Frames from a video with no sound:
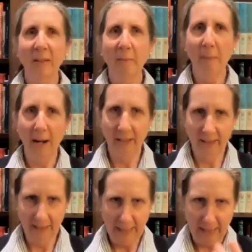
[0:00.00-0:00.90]

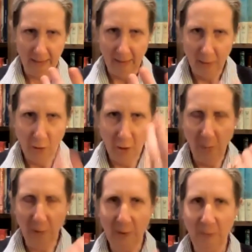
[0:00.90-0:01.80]
again,
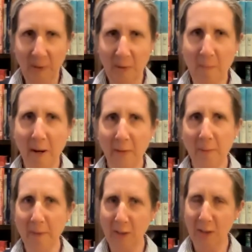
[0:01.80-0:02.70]
Jo, she was your mother,
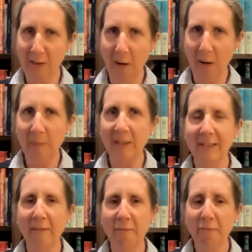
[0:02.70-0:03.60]
but she struck me
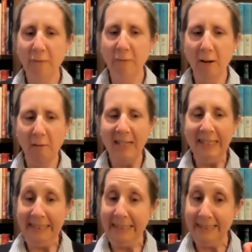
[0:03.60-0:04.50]
as a
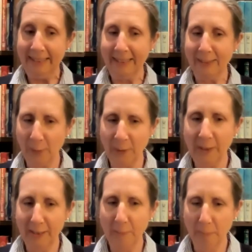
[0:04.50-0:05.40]
very
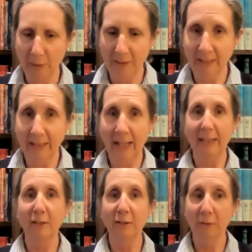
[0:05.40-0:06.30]
detail-oriented person and
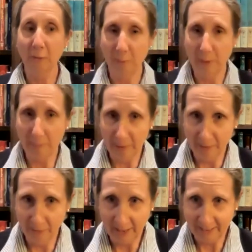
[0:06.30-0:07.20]
extremely
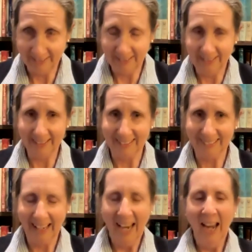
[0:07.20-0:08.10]

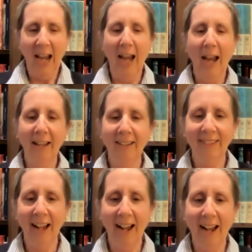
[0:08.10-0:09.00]
fastidious.
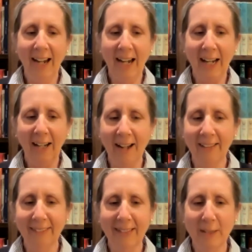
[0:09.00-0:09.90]
And I
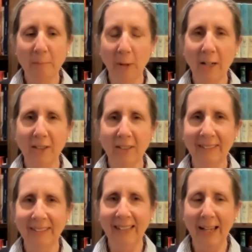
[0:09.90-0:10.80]
got the impression
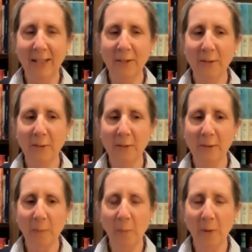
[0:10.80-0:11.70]
that the
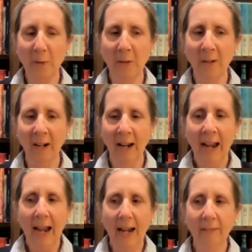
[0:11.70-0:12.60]
editors were,
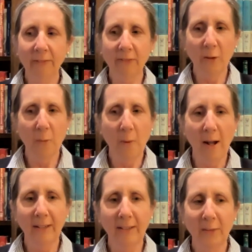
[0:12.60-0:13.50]
after a
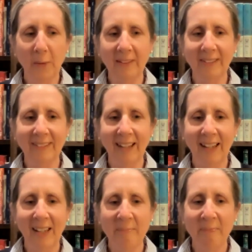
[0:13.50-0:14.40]
while, going to
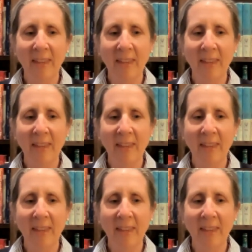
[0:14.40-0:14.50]
say,